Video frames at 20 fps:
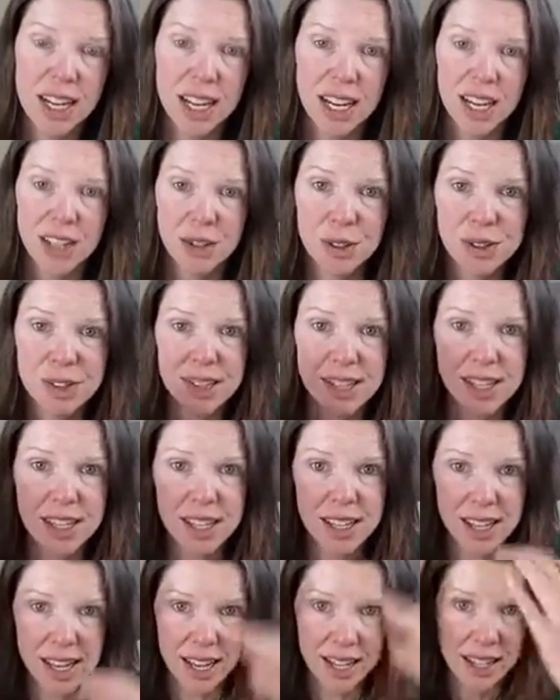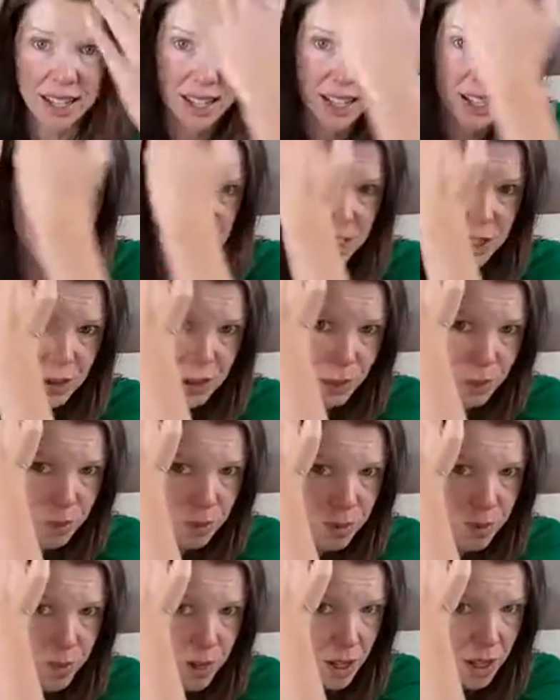And you'll see that, you know,
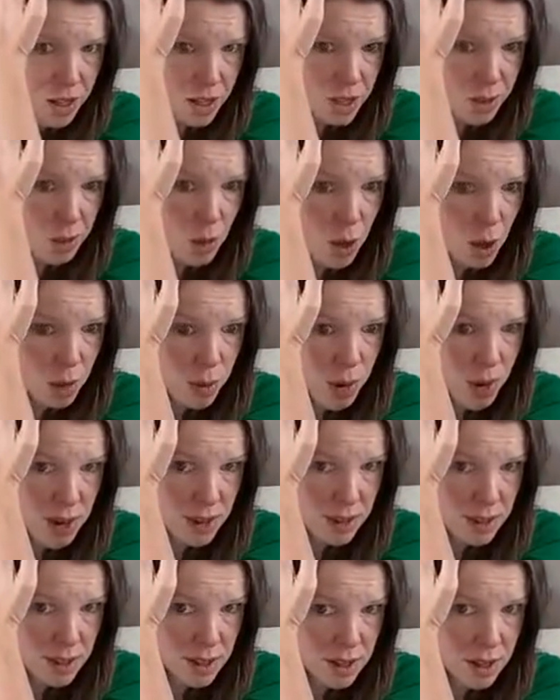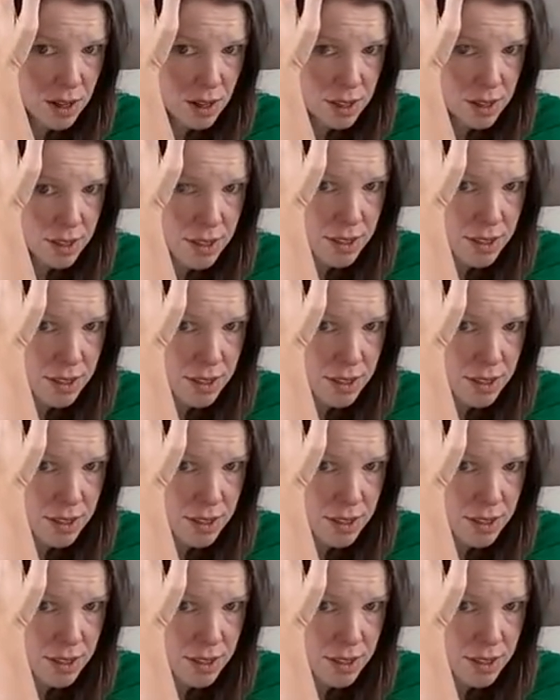a small part of the skull